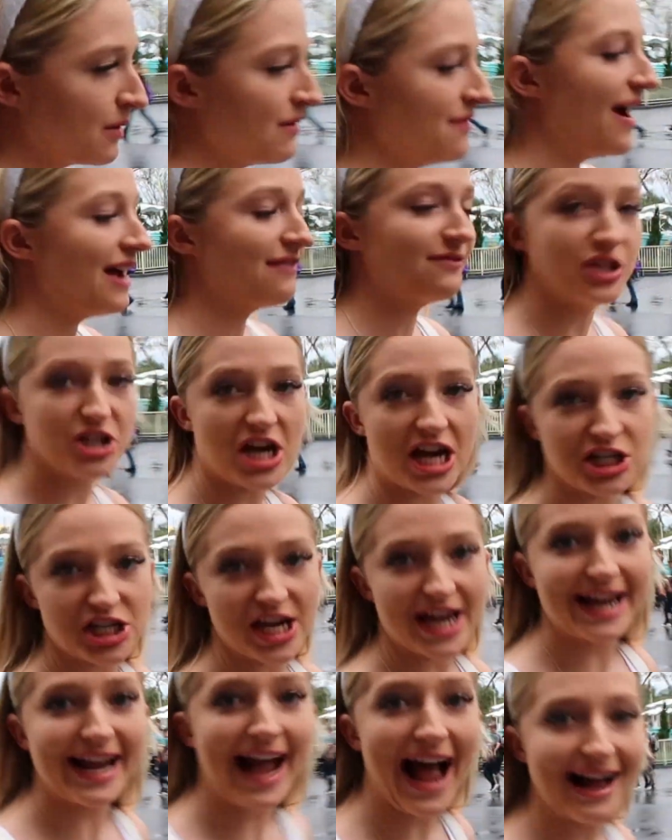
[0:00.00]
We've had the
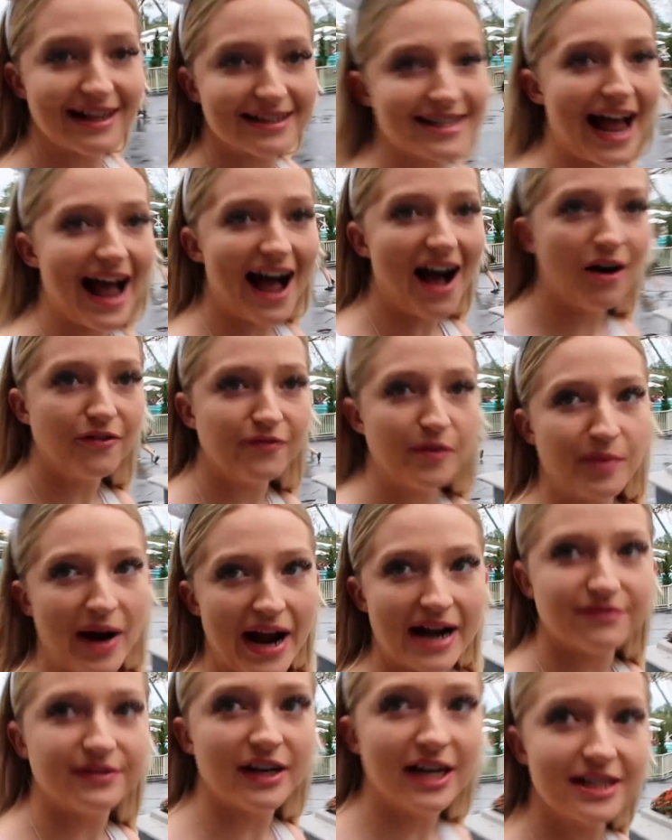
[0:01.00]
Cheshire Cat Cafe for
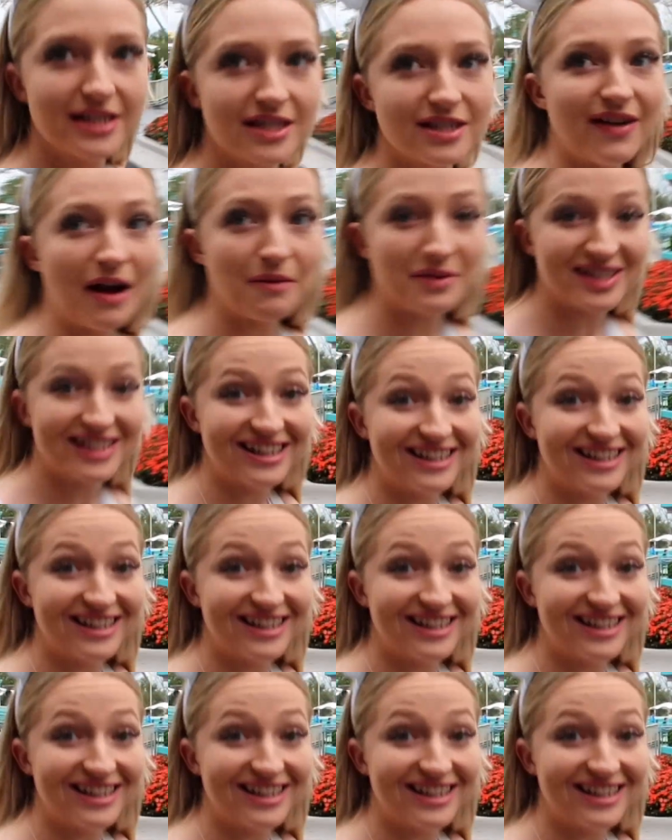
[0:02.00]
breakfast, that was